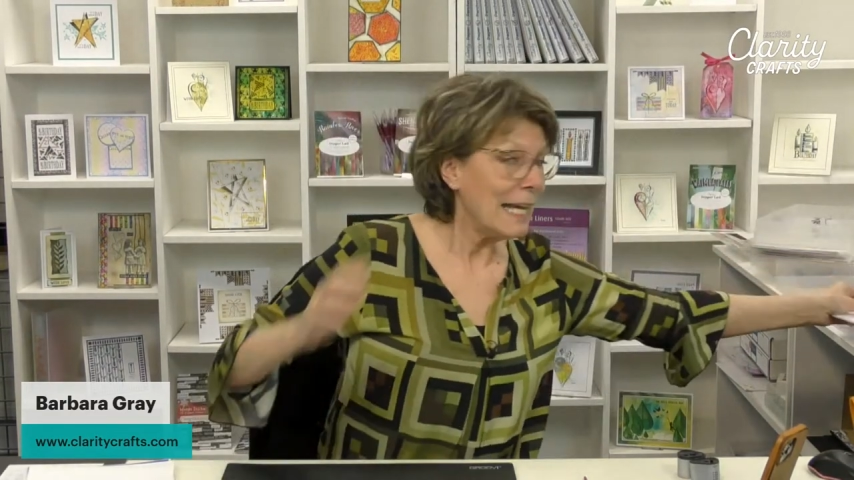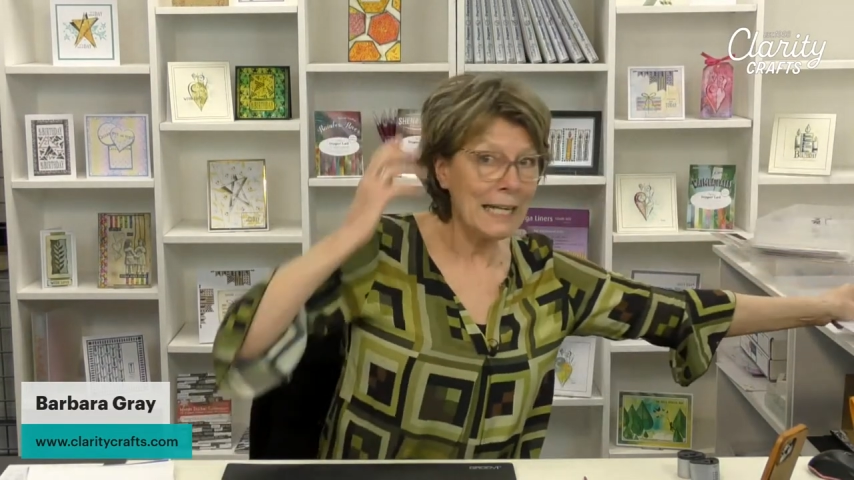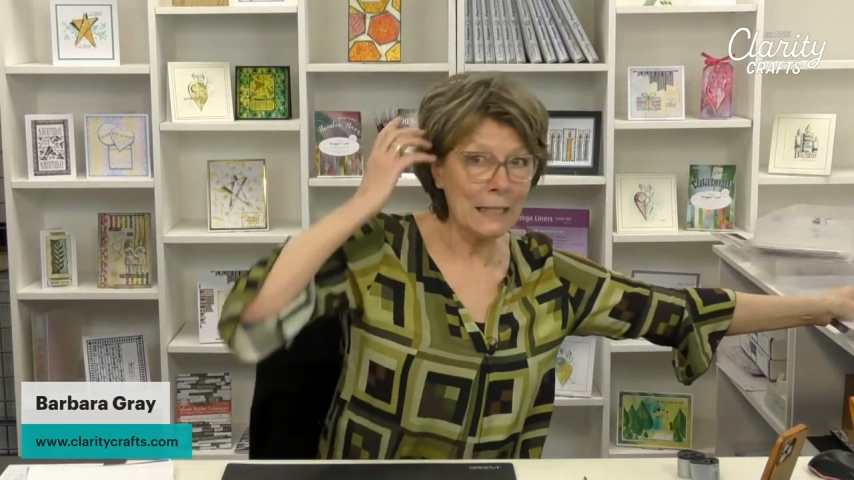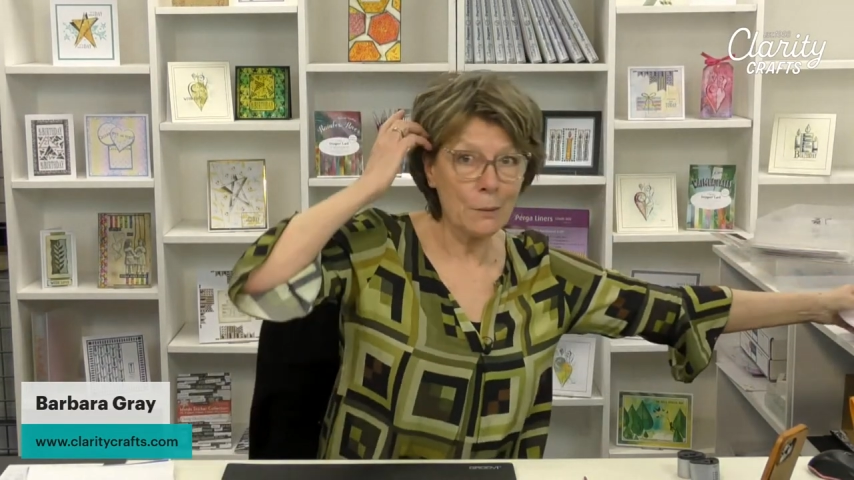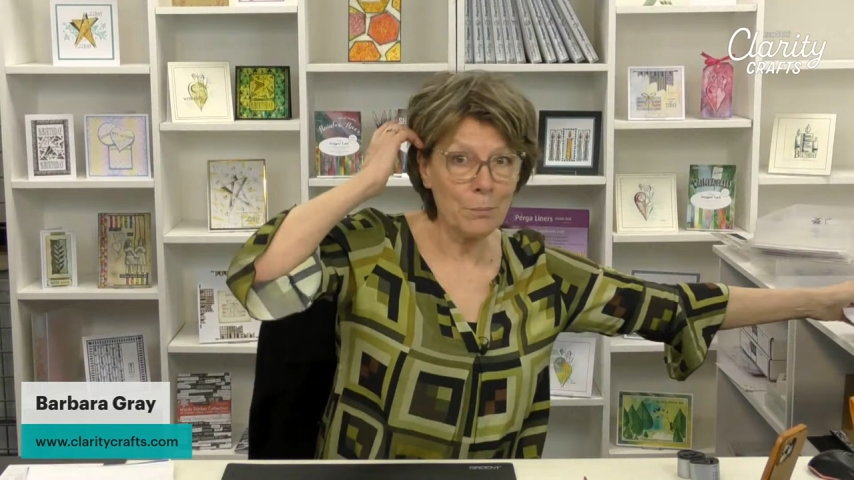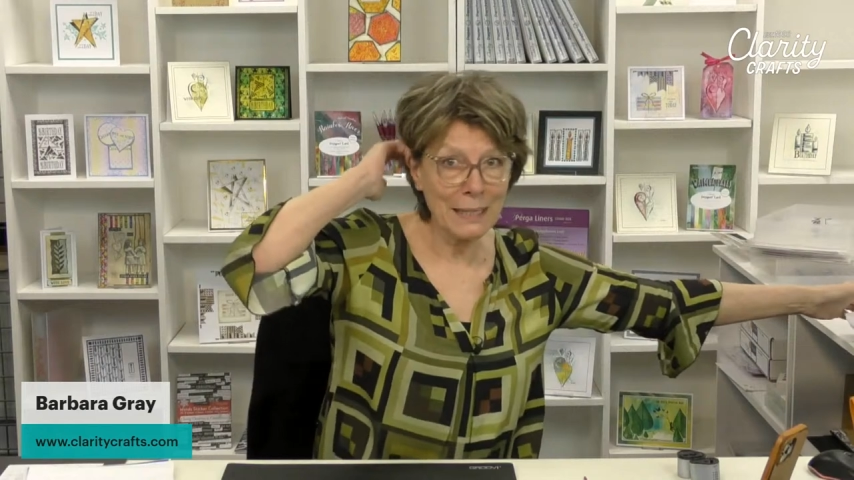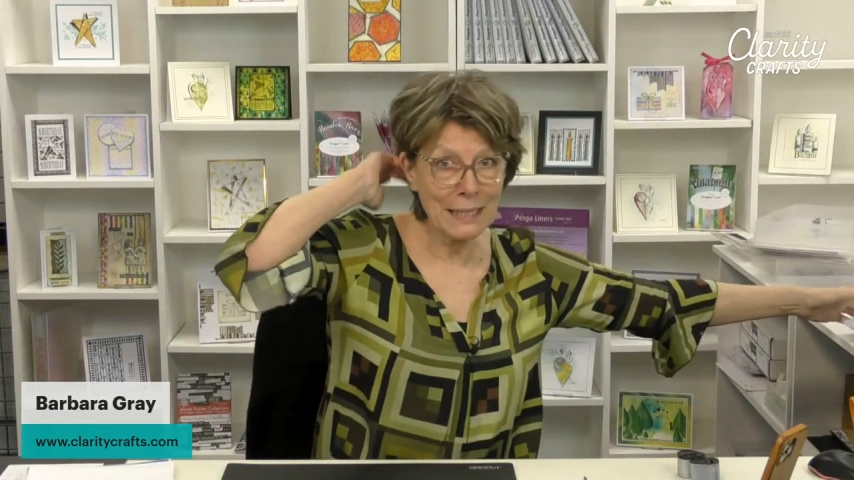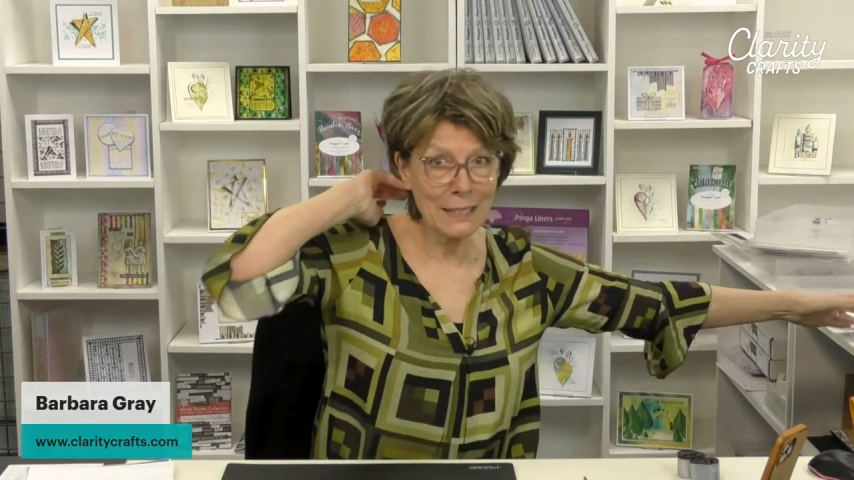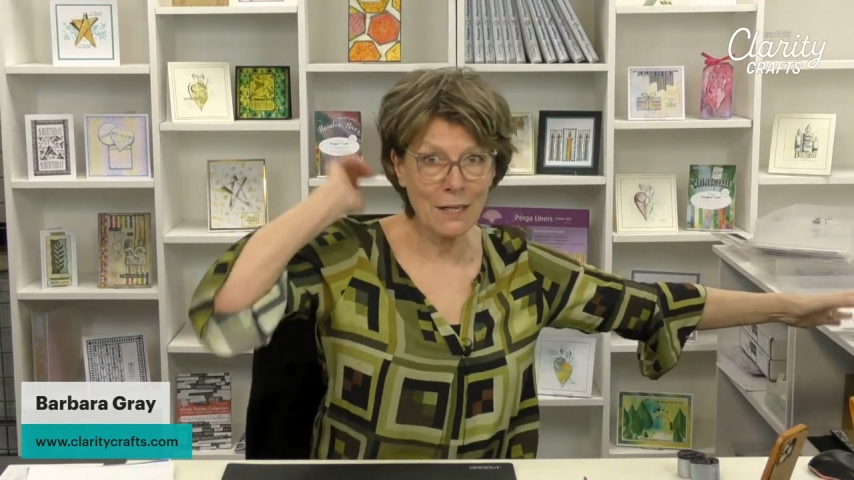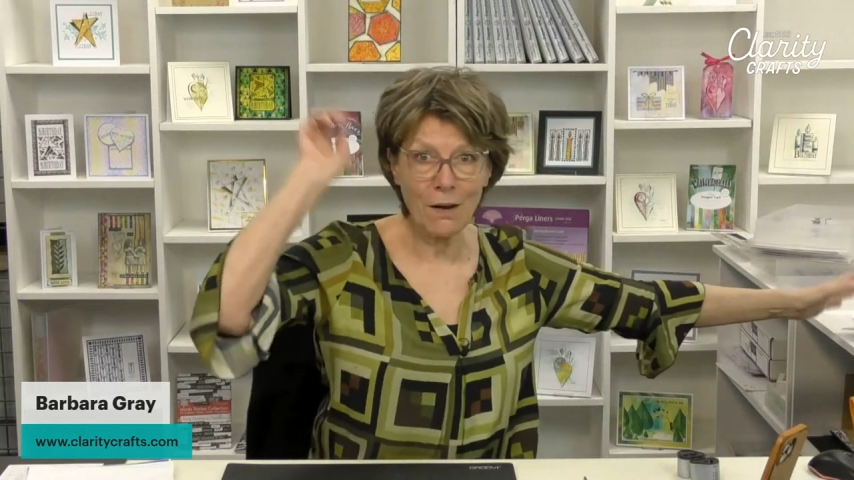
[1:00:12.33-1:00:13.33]
In the
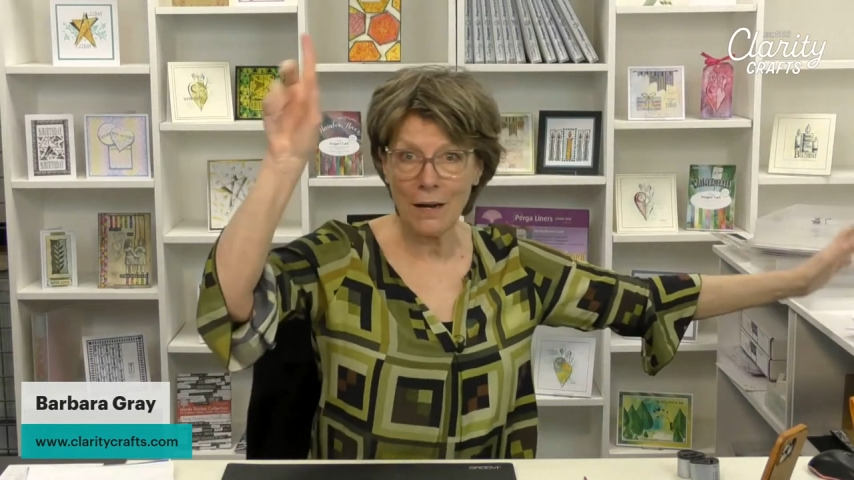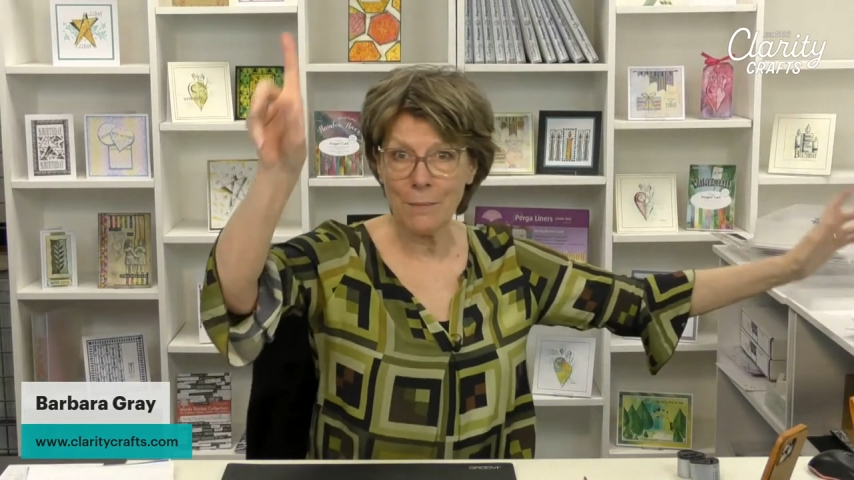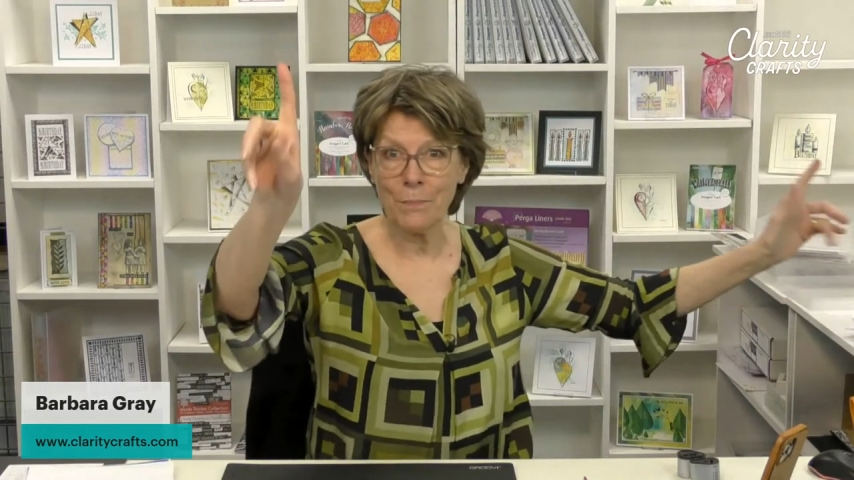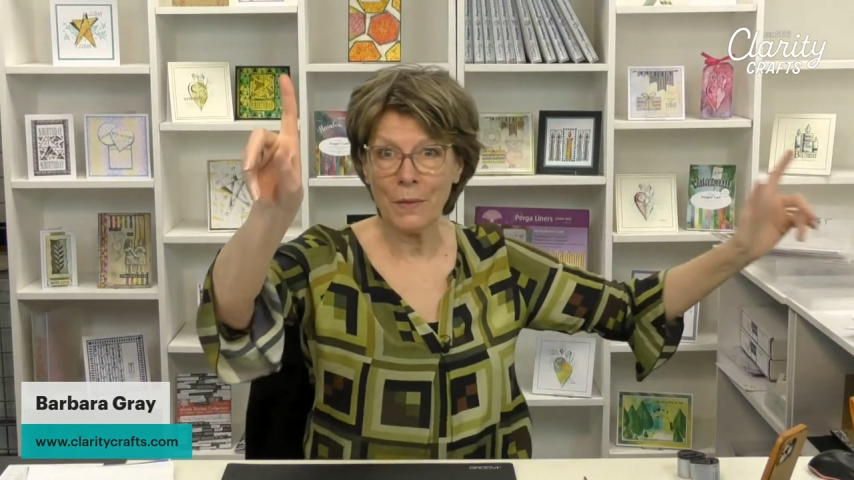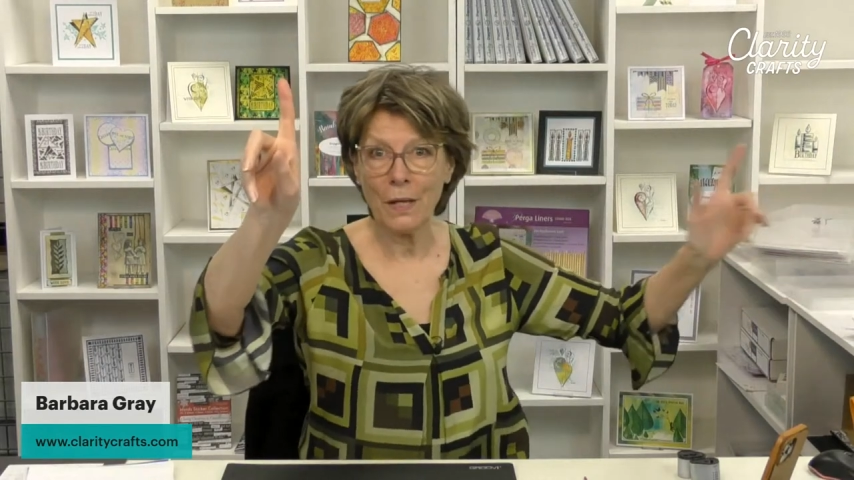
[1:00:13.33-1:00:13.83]
meantime,